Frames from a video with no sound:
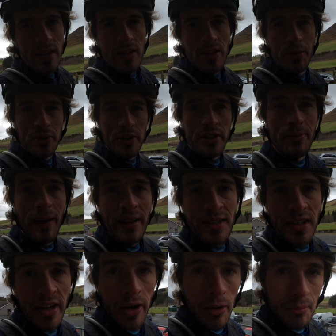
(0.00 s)
So we're just about to
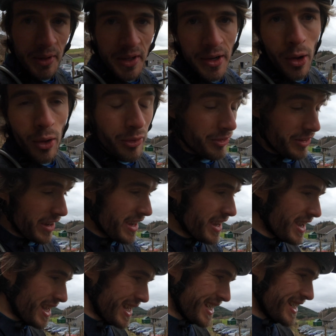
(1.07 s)
go up the Golfy,
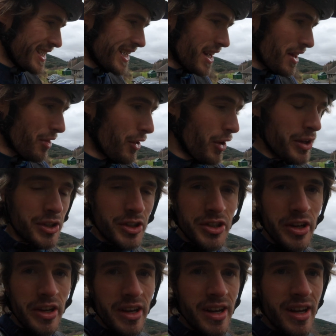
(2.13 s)
and I thought I'd just show
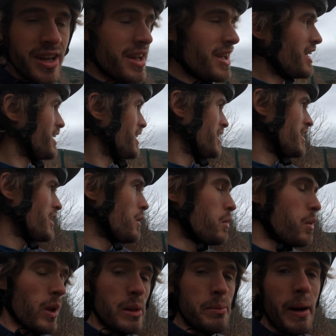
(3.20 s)
you
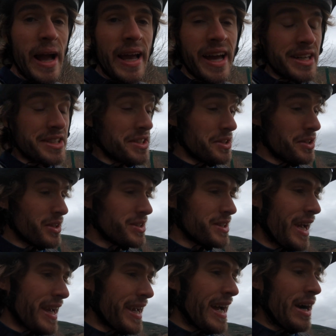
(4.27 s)
what the bike actually looks
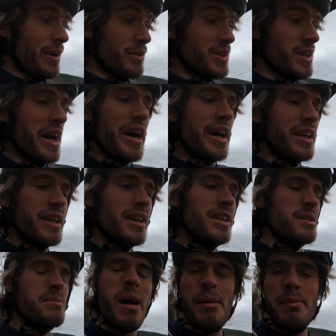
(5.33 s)
like outside, because
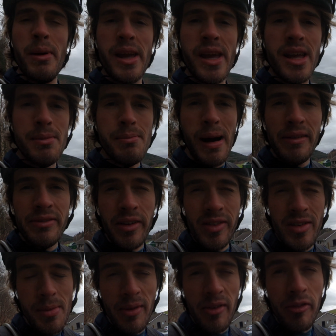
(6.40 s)
it might have given it
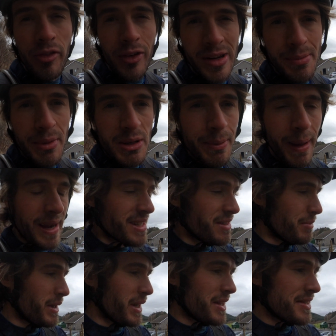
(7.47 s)
a bit of a funny perspective
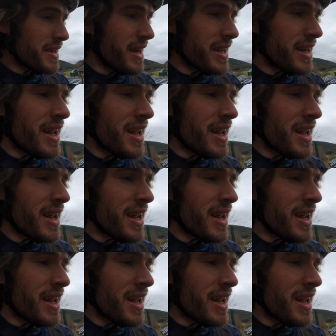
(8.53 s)
being inside.